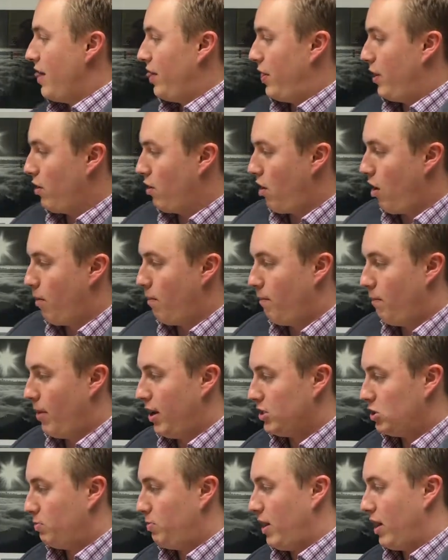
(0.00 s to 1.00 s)
there are
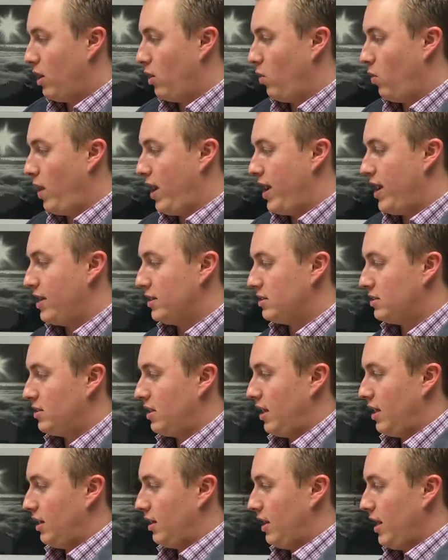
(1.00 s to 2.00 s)
much better ways
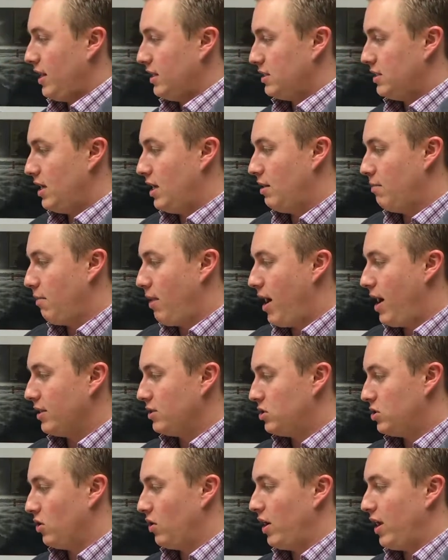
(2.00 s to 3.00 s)
than LinkedIn,
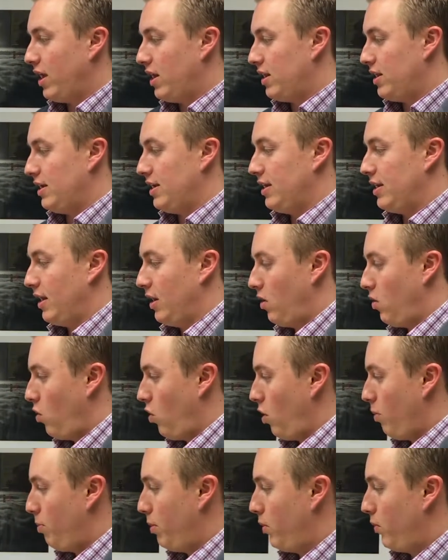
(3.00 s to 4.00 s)
Monster, Indeed, and
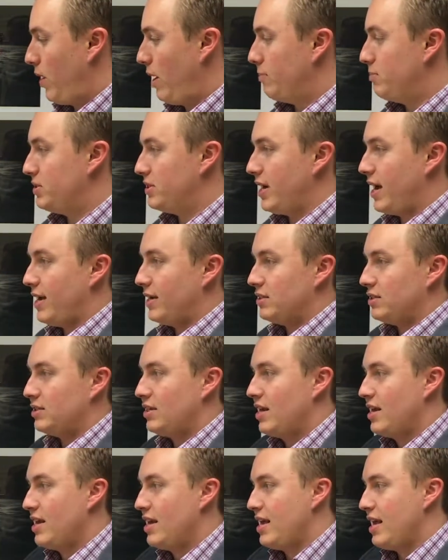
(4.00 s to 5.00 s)
corporate websites.